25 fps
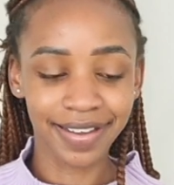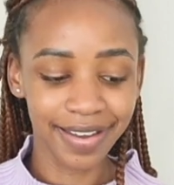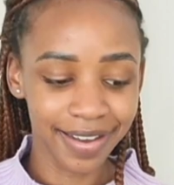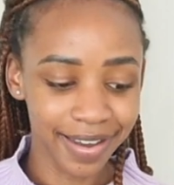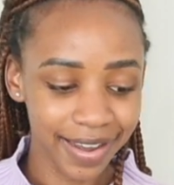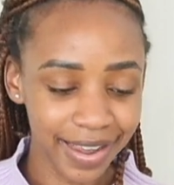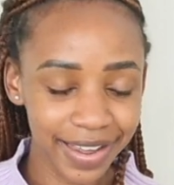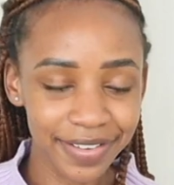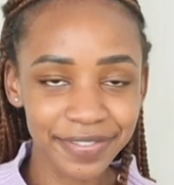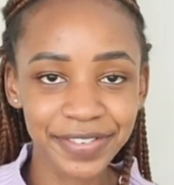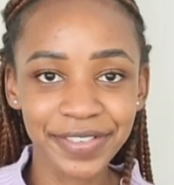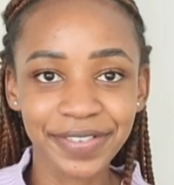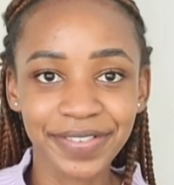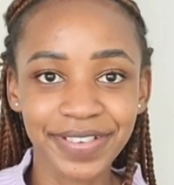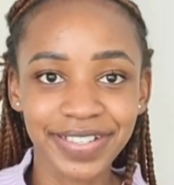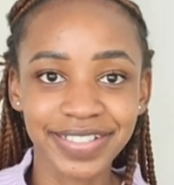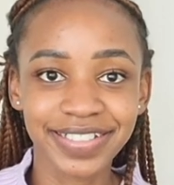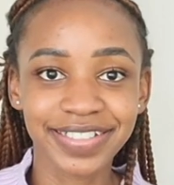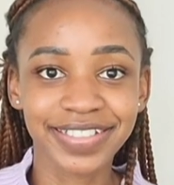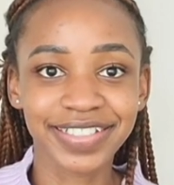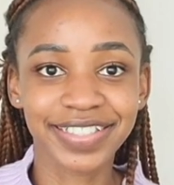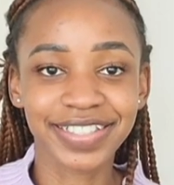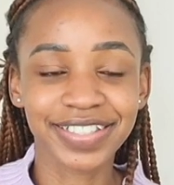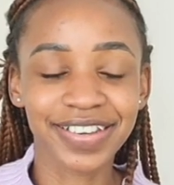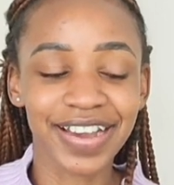Hi
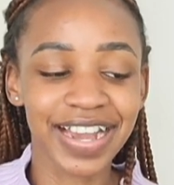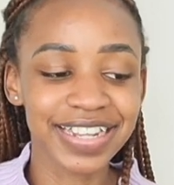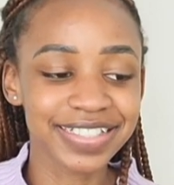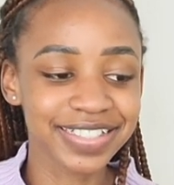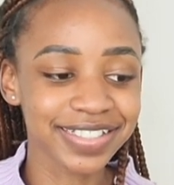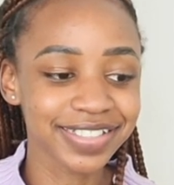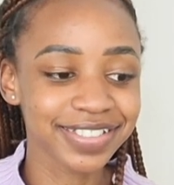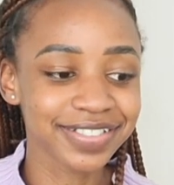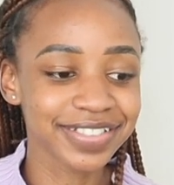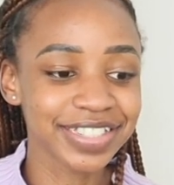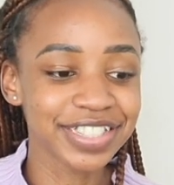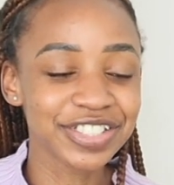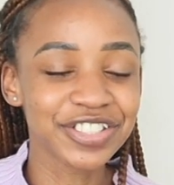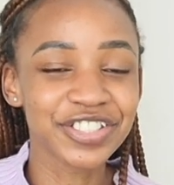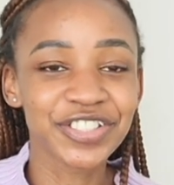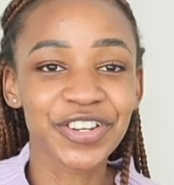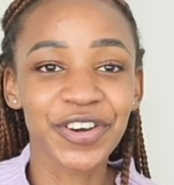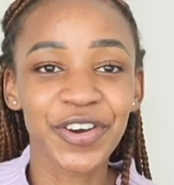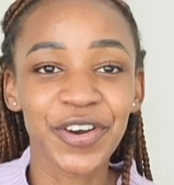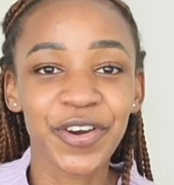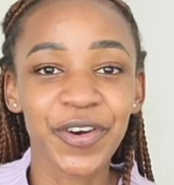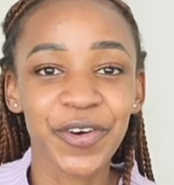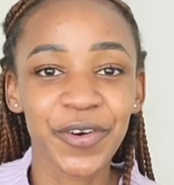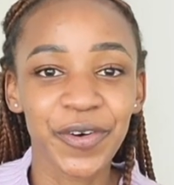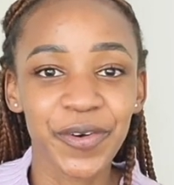everyone, so I just reached
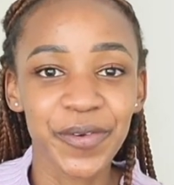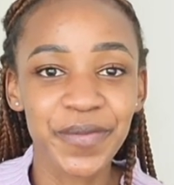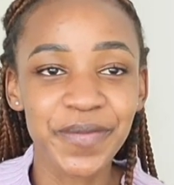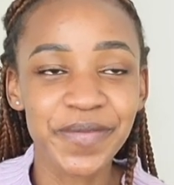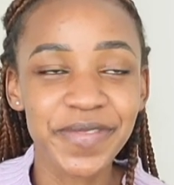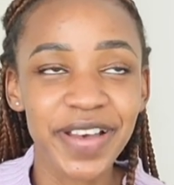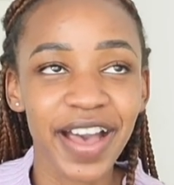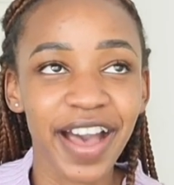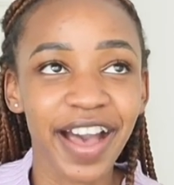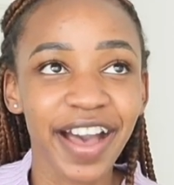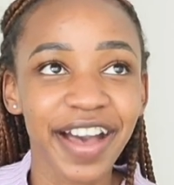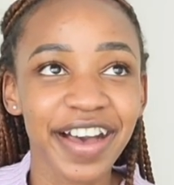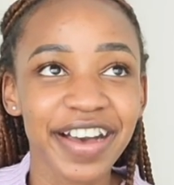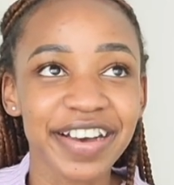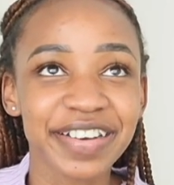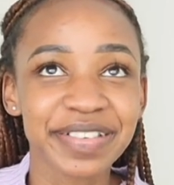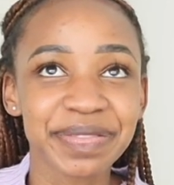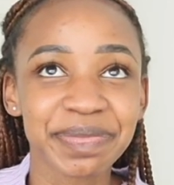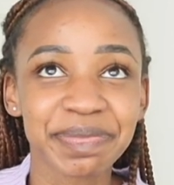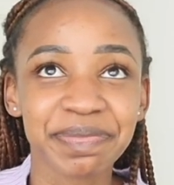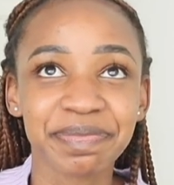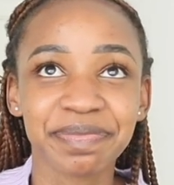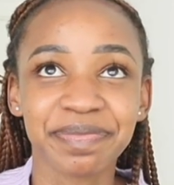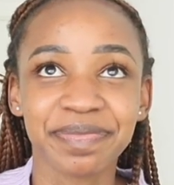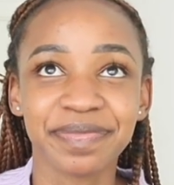home.
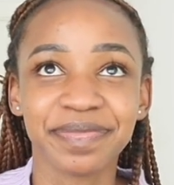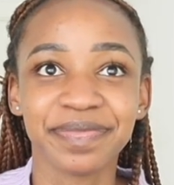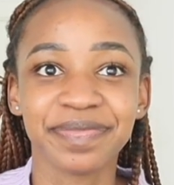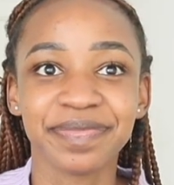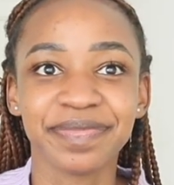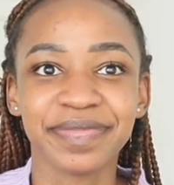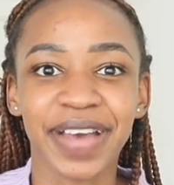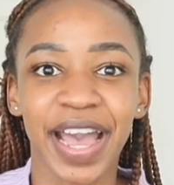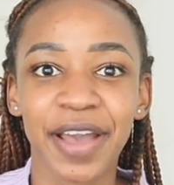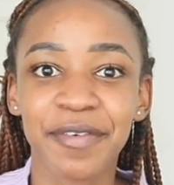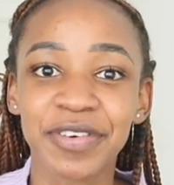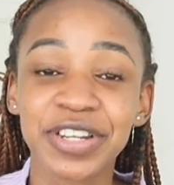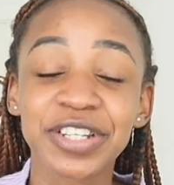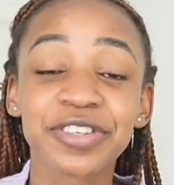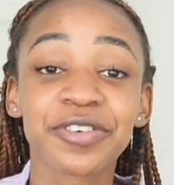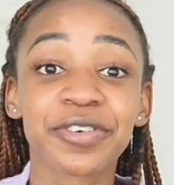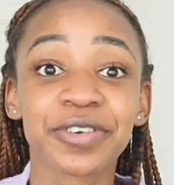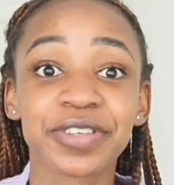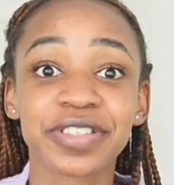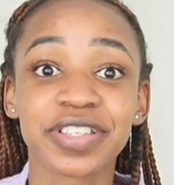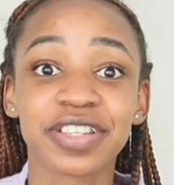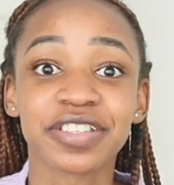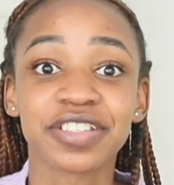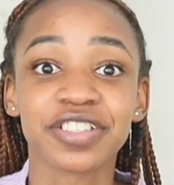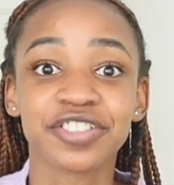I went
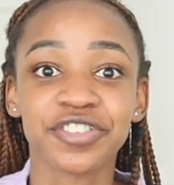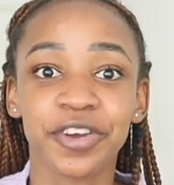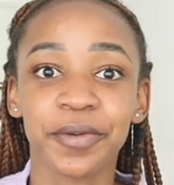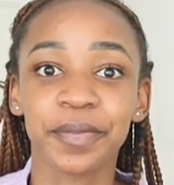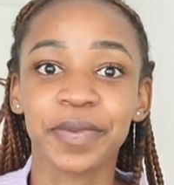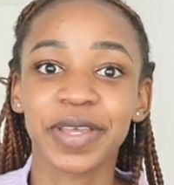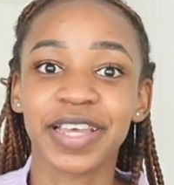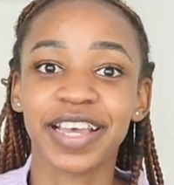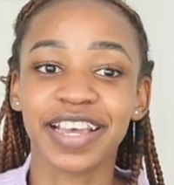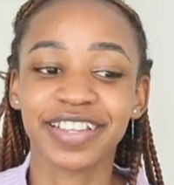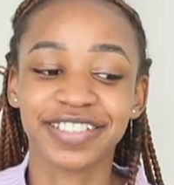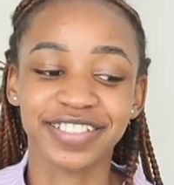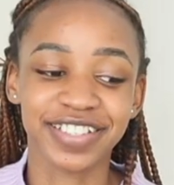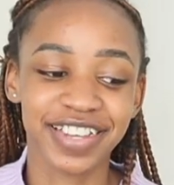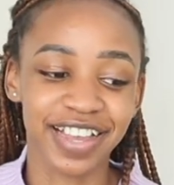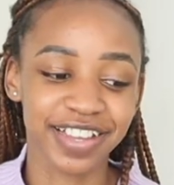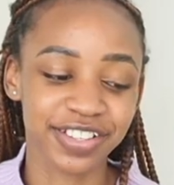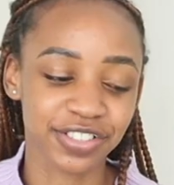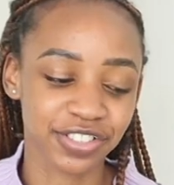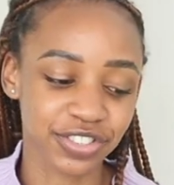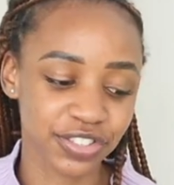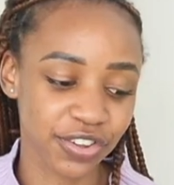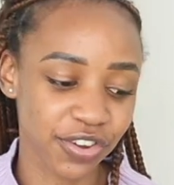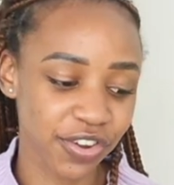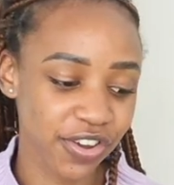grocery shopping, as you
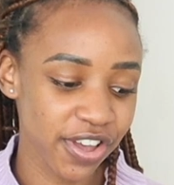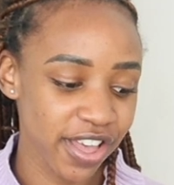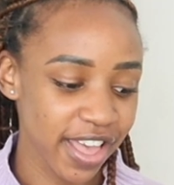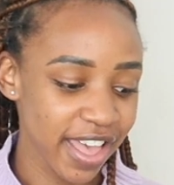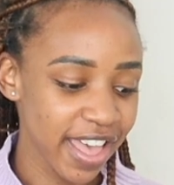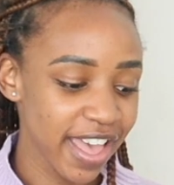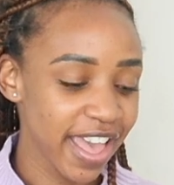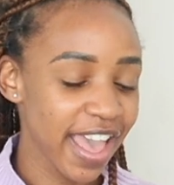guys saw.